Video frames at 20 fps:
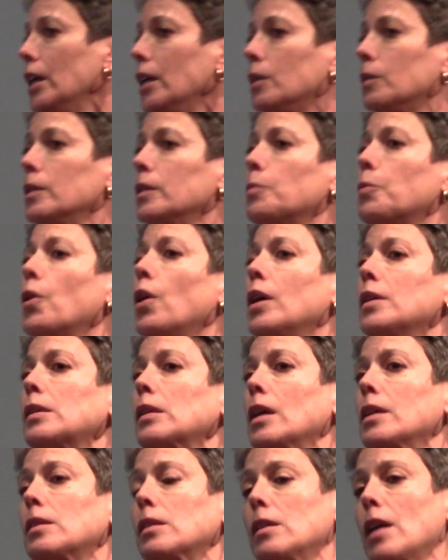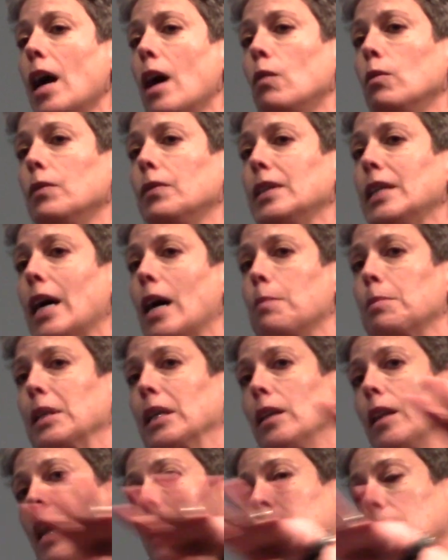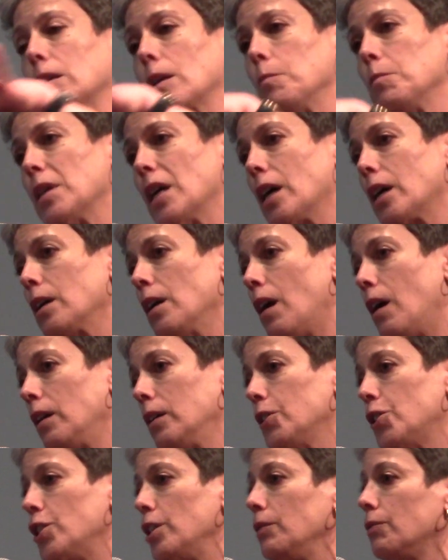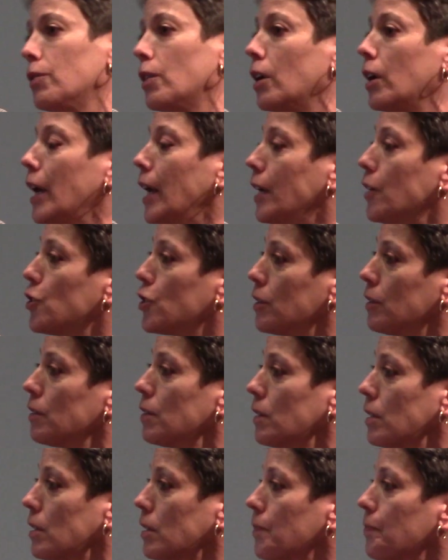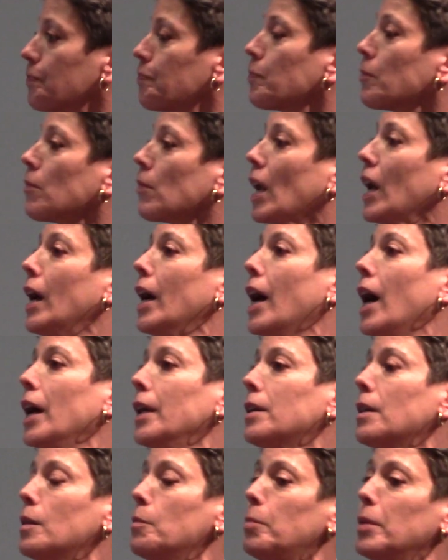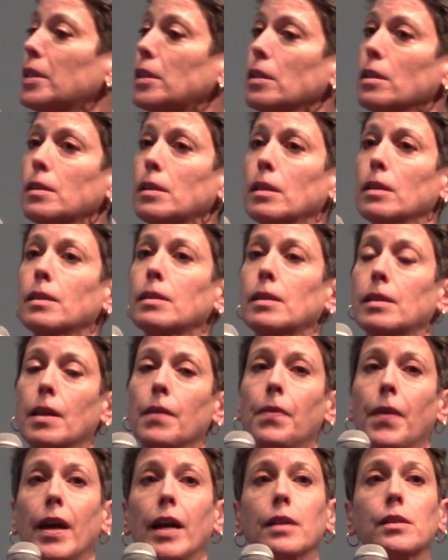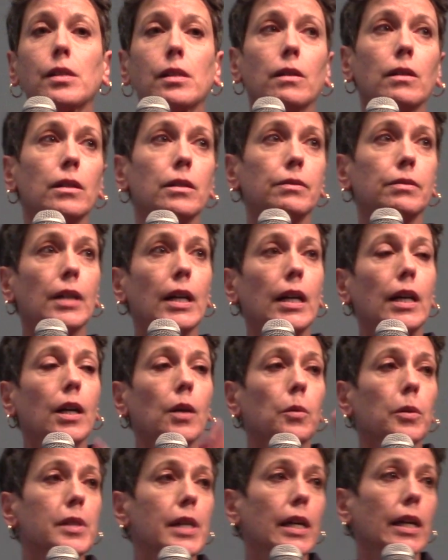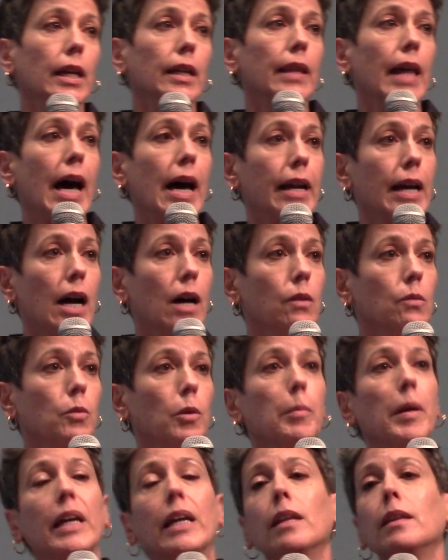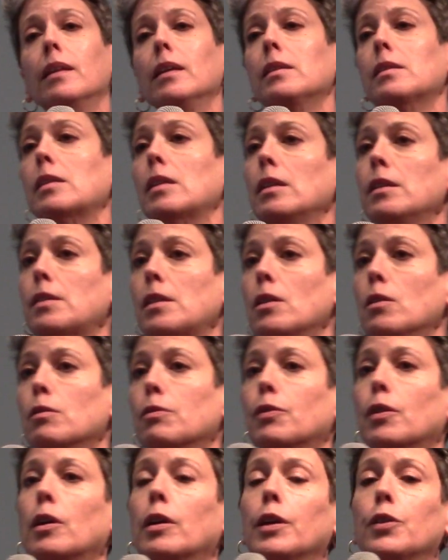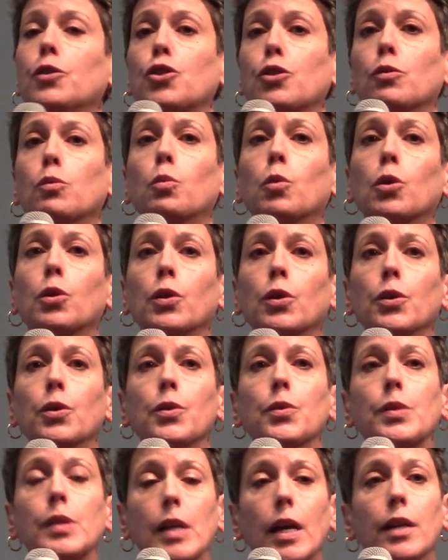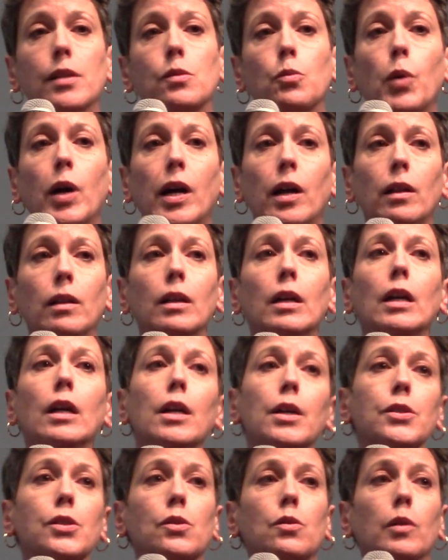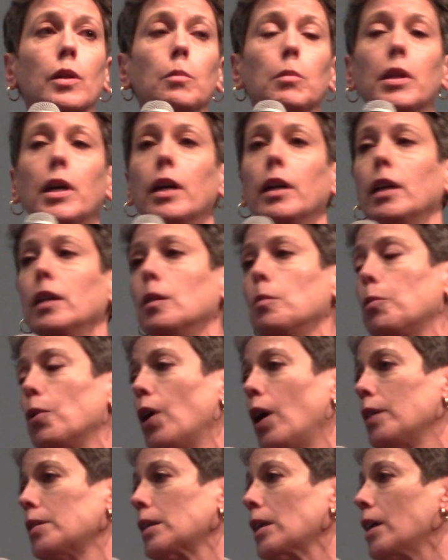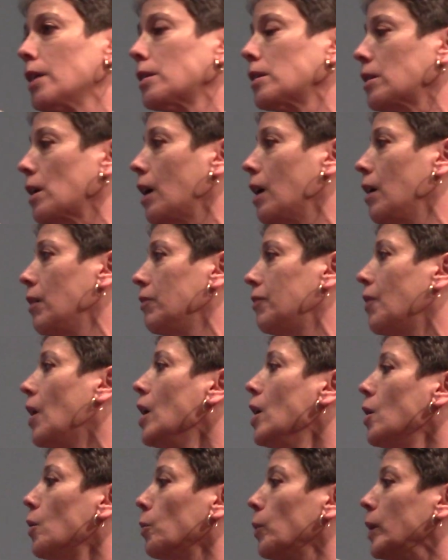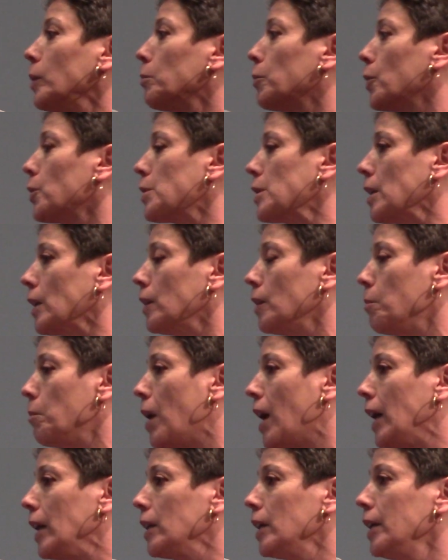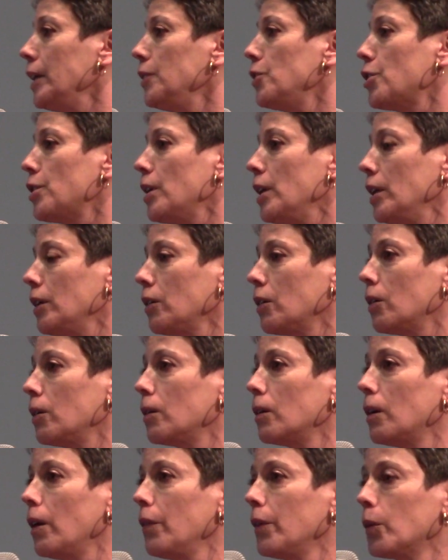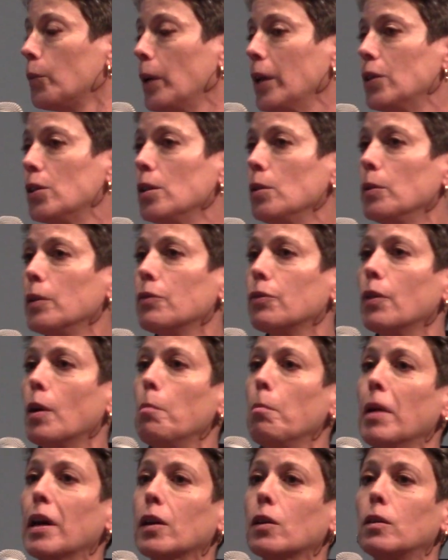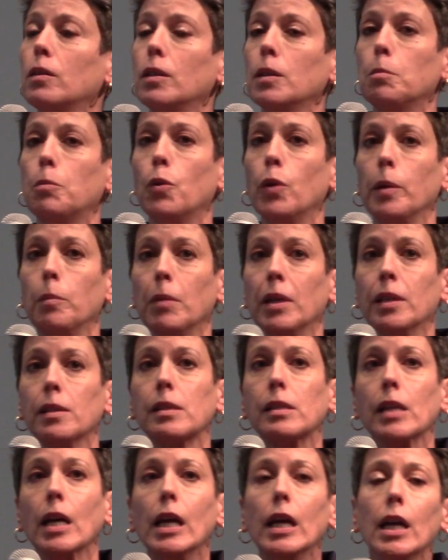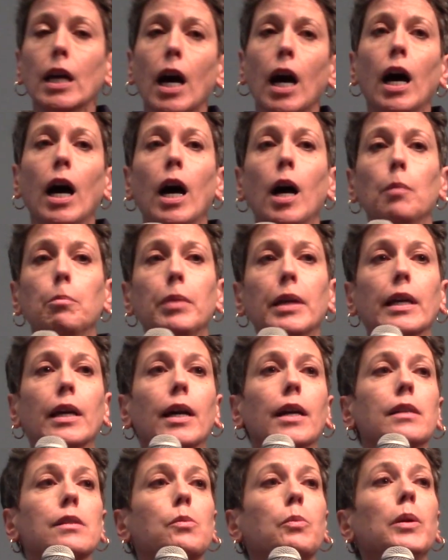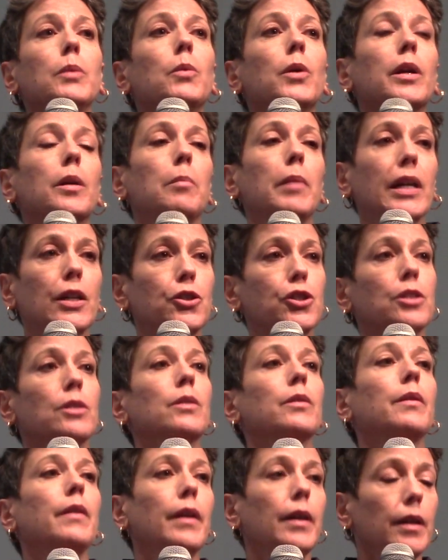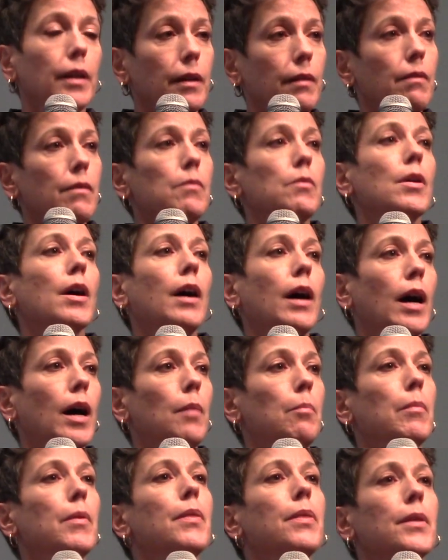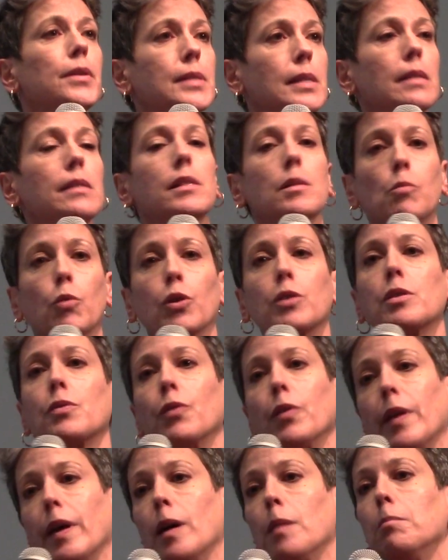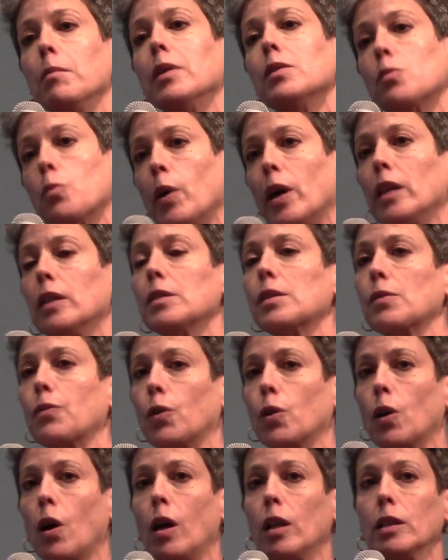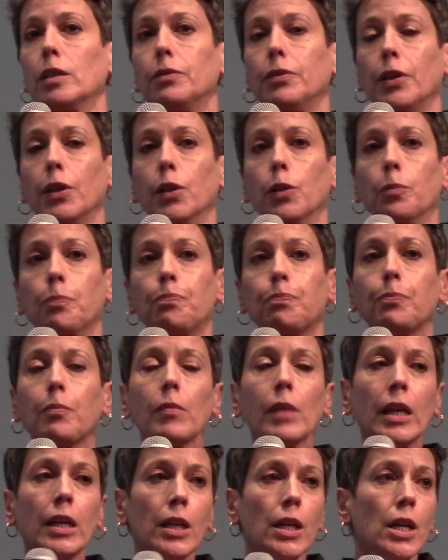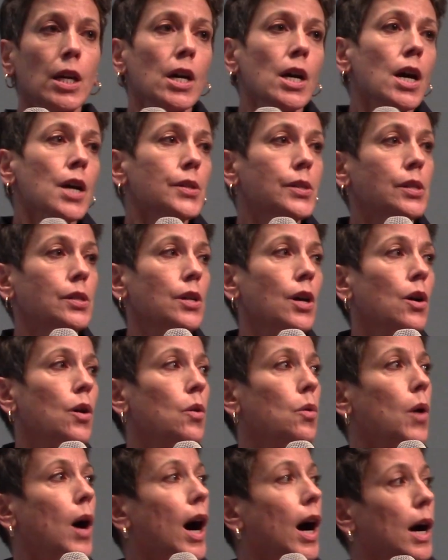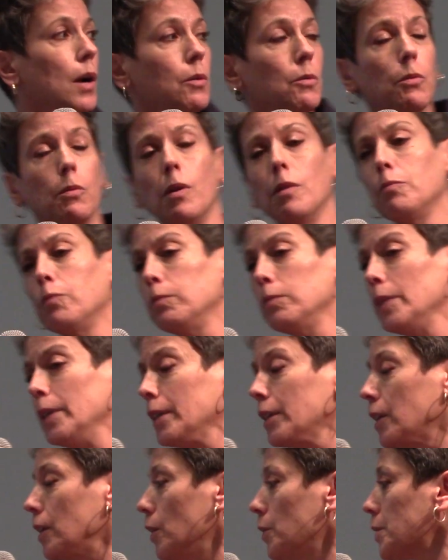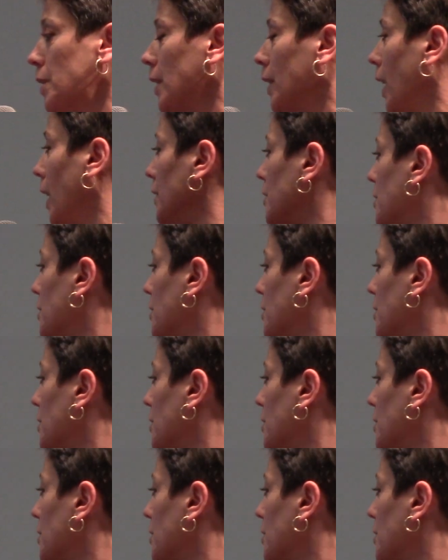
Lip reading: We're in the process now of adapting that same technology for our agents and the businesses that they serve. We're taking that out. We're making things easier for our injured workers as well, streamlining the process of reimbursing the mileage they incur on their way to and from medical appointments, because we want to make sure that the system works for them as well as for all of you. So in closing, I